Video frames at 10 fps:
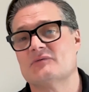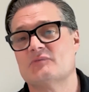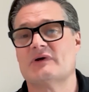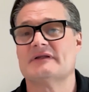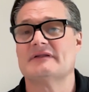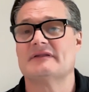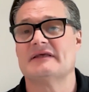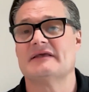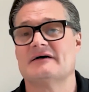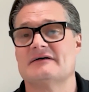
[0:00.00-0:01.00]
But
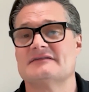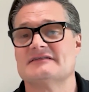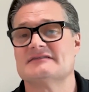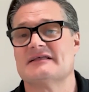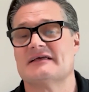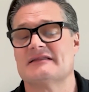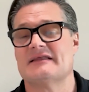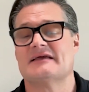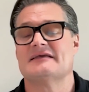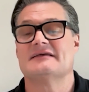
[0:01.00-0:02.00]
the artists that
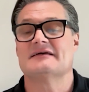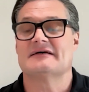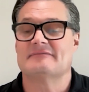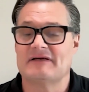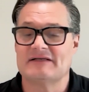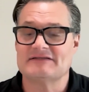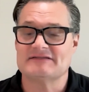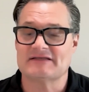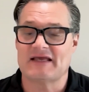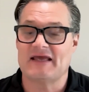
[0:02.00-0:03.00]
they managed
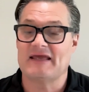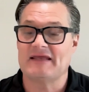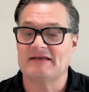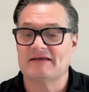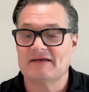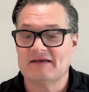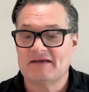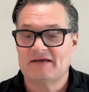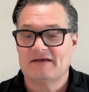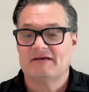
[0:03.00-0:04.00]
to get in
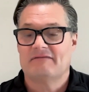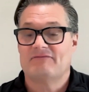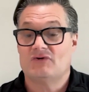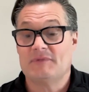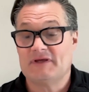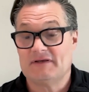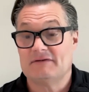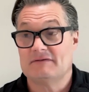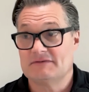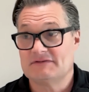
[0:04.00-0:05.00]
for me
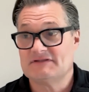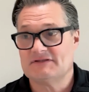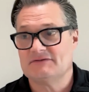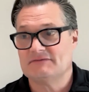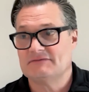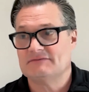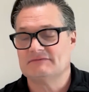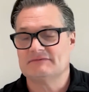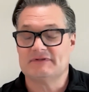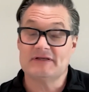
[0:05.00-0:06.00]

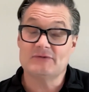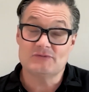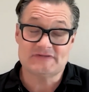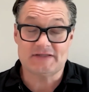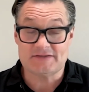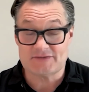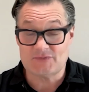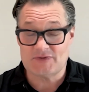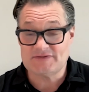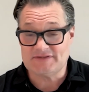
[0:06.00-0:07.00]
and they also hadn't
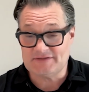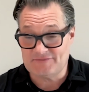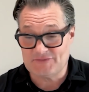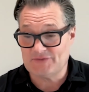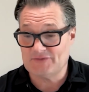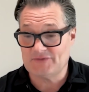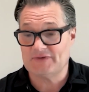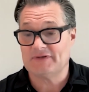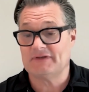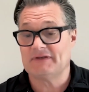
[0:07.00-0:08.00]
quoted for
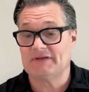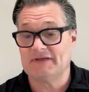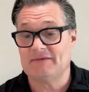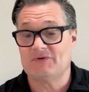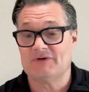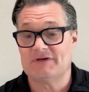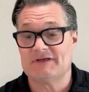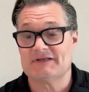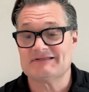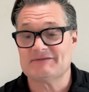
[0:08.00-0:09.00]
him or
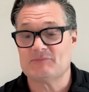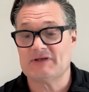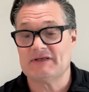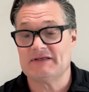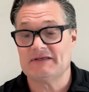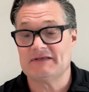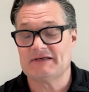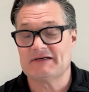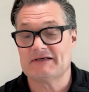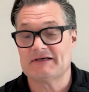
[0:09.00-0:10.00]
her to be
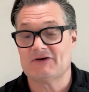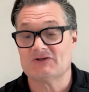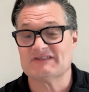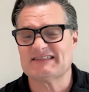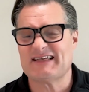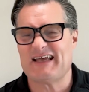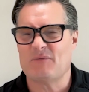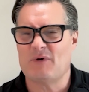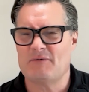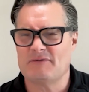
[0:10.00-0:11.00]
on set
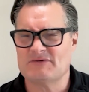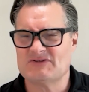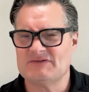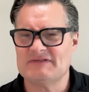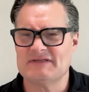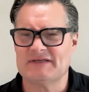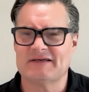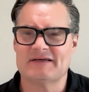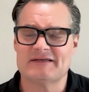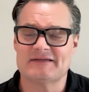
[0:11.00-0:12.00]
while we were shooting,
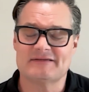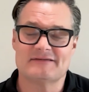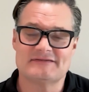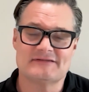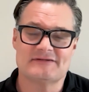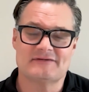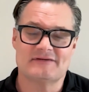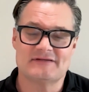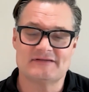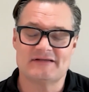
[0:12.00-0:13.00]
and so
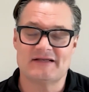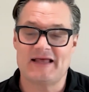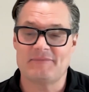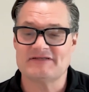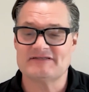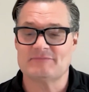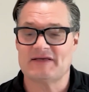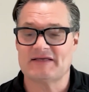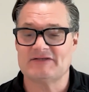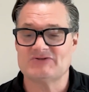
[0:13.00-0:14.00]
it didn't allow me to
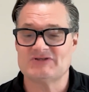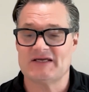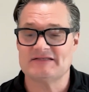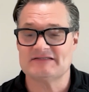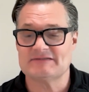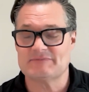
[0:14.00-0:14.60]
make any changes.